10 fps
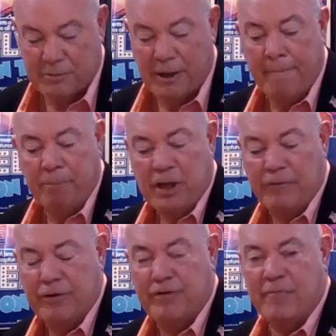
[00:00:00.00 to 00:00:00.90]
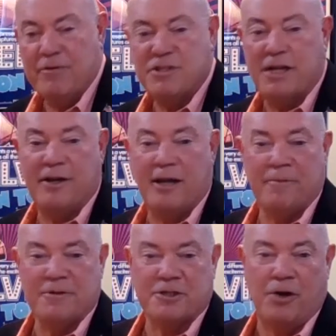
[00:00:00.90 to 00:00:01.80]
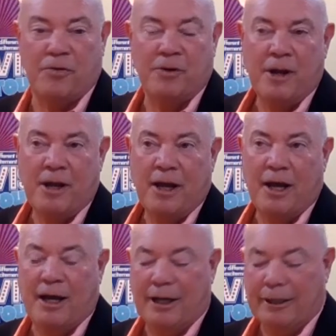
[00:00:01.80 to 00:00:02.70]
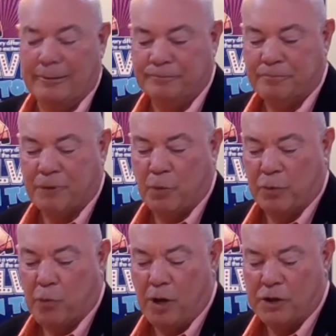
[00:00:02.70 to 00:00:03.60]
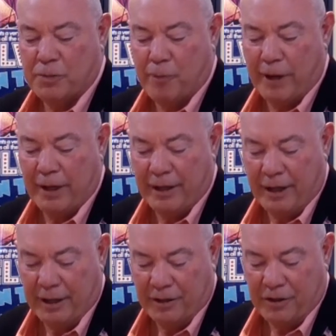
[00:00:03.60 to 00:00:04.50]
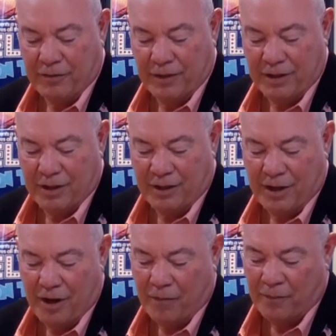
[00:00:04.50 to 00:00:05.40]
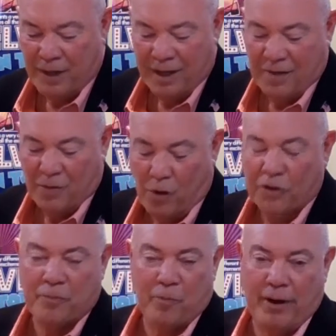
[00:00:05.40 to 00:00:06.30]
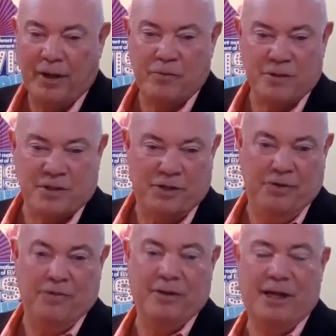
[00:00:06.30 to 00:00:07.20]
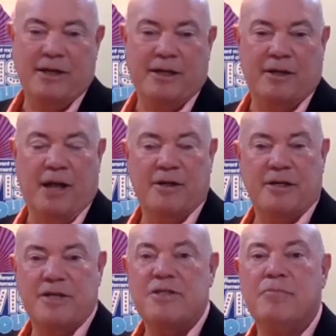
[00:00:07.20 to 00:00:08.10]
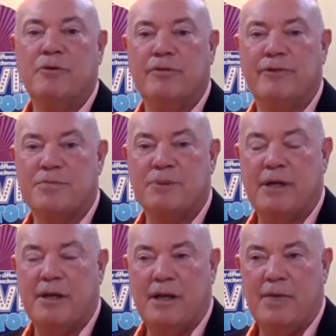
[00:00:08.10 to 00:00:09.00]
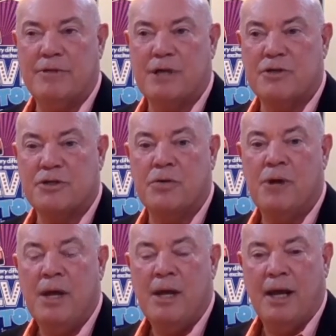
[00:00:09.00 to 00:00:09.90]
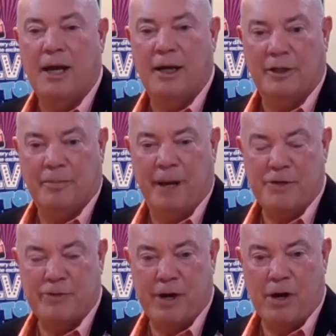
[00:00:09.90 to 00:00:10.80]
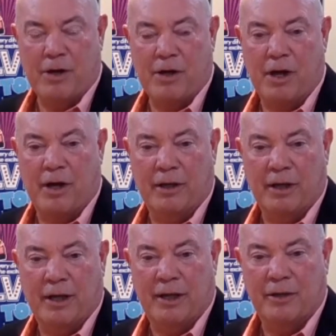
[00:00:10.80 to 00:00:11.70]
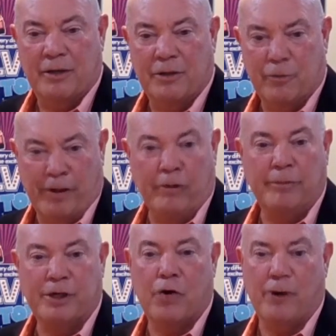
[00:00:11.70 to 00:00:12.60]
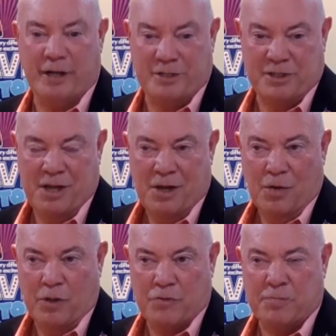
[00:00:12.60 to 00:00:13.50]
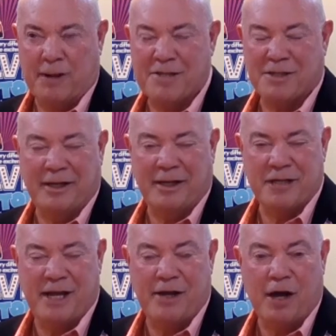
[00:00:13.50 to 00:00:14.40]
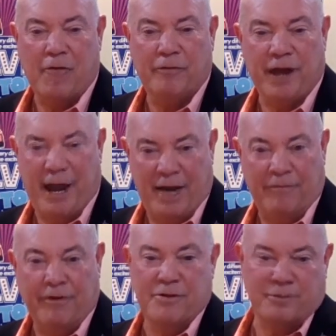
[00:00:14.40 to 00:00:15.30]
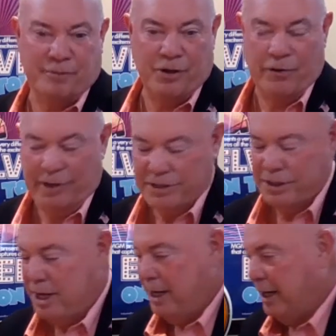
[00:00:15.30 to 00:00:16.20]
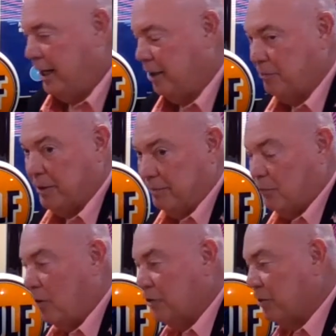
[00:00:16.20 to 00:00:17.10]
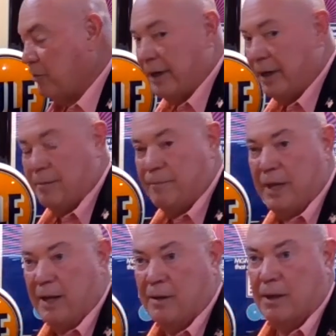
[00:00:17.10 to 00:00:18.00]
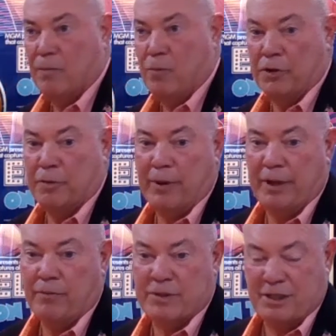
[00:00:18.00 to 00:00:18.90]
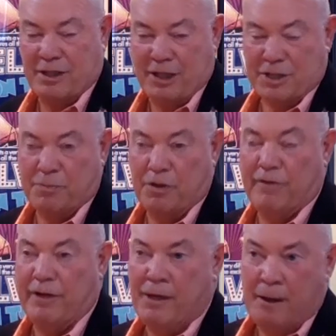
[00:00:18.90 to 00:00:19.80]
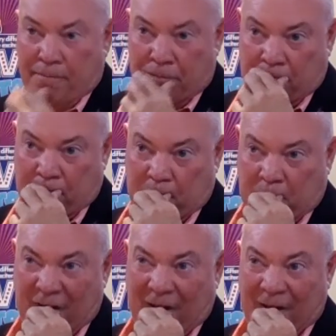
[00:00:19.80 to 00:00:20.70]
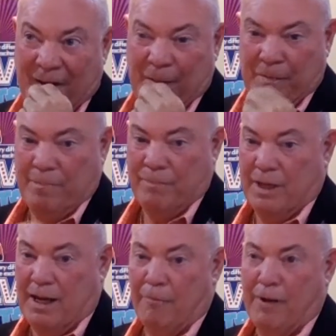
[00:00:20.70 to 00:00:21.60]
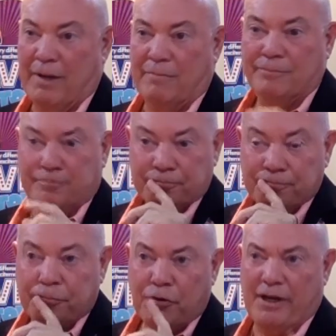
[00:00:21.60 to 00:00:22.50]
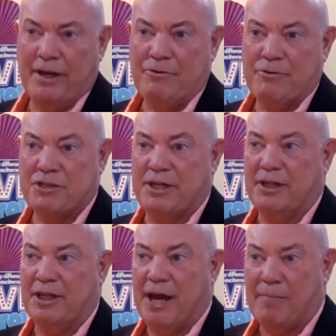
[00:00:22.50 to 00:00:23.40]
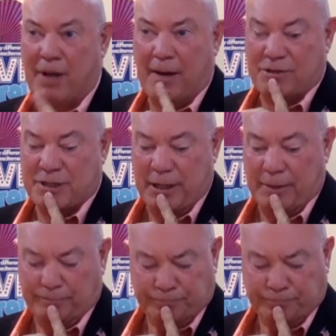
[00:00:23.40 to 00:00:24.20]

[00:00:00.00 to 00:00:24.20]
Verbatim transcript: but if you've never seen an episode um, with Walter Brennan in it, you, you, you know, Walter Brennan was a hoot. He did a lot of Disney movies, but he, he was also uh, the patriarch on uh, The Real McCoys, which was basically a takeoff of the Hatfields and McCoys. And but Walter Brennan and, and Walter Brennan was in this movie. And I read a really interesting thing. I, I was uh,